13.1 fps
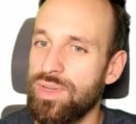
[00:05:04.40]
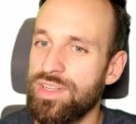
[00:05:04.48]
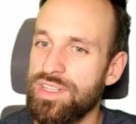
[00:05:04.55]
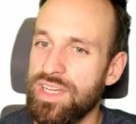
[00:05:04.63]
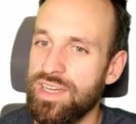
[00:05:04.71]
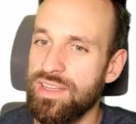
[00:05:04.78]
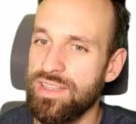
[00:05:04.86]

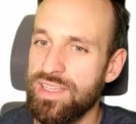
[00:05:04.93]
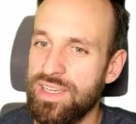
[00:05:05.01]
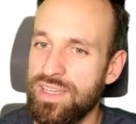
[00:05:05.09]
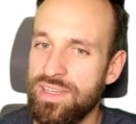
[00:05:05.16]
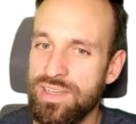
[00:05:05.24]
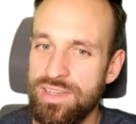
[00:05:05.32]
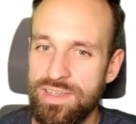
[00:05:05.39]

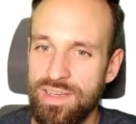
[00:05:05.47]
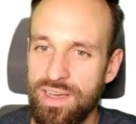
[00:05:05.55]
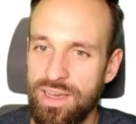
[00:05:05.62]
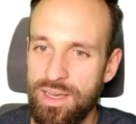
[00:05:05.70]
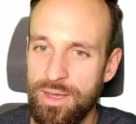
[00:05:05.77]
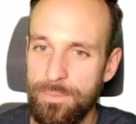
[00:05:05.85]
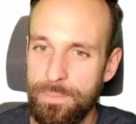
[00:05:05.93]
entirely
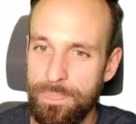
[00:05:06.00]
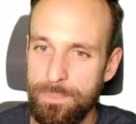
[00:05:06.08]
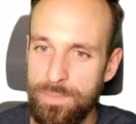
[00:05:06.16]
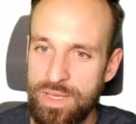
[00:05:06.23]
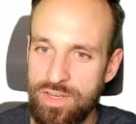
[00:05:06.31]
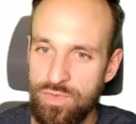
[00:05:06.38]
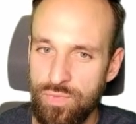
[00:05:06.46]

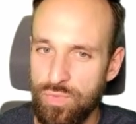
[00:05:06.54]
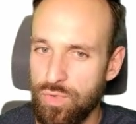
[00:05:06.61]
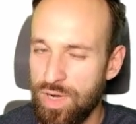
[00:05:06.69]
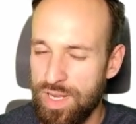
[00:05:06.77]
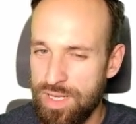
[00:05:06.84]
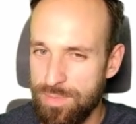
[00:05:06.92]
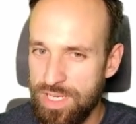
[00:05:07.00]
meant
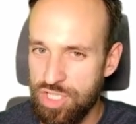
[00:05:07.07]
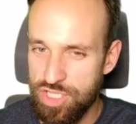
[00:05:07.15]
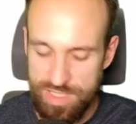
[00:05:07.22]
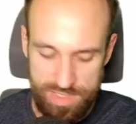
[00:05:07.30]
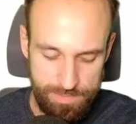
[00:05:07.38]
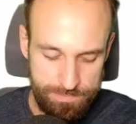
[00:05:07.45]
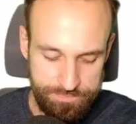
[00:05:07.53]
for
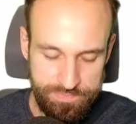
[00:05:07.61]
animations.